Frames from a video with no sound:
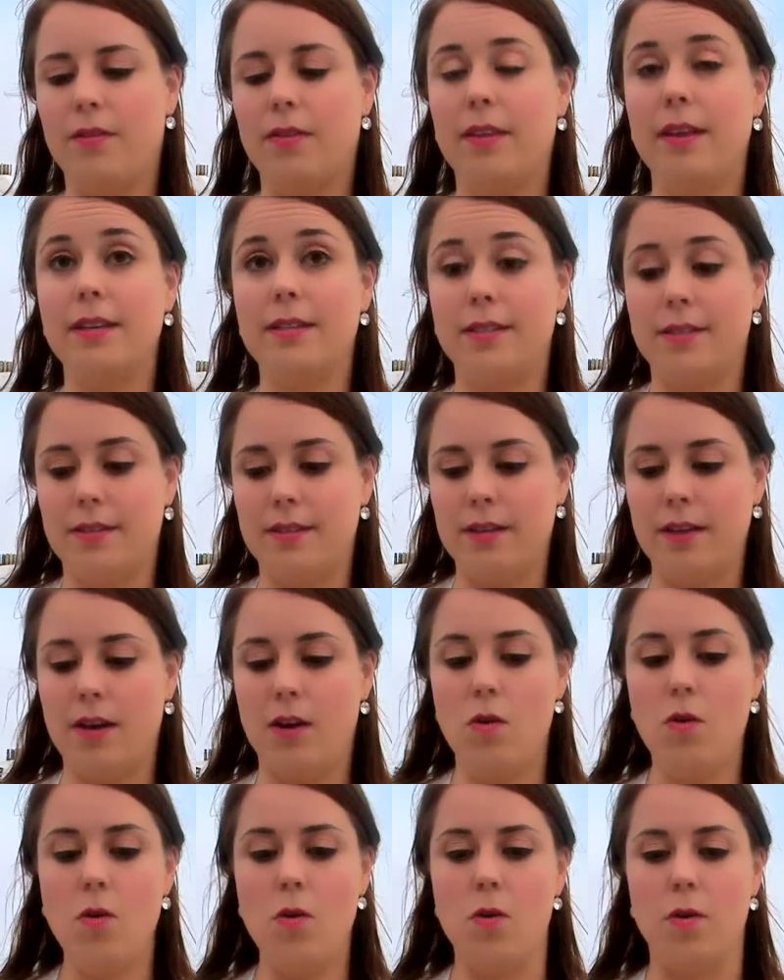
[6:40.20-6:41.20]
This,
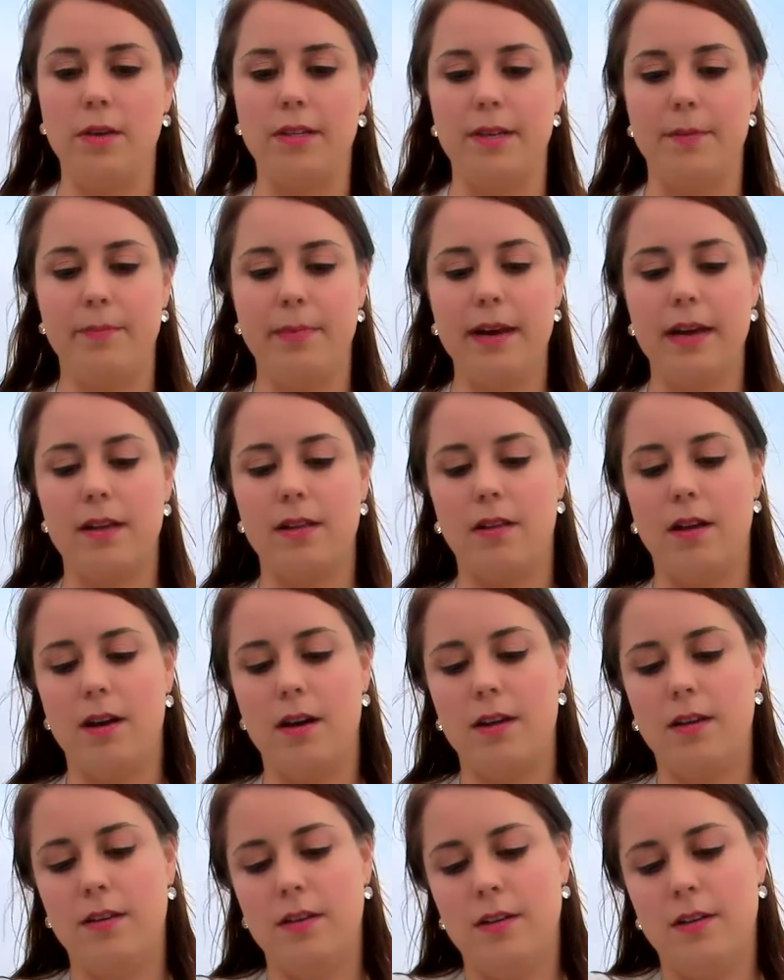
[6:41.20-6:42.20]
is a big
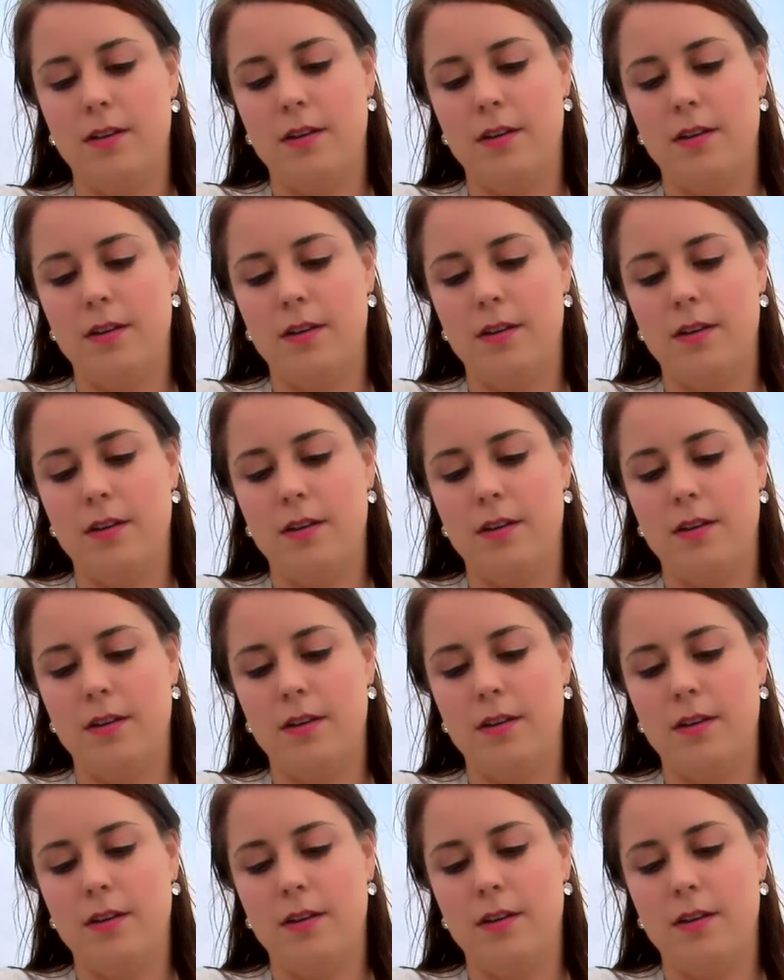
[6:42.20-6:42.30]
claw.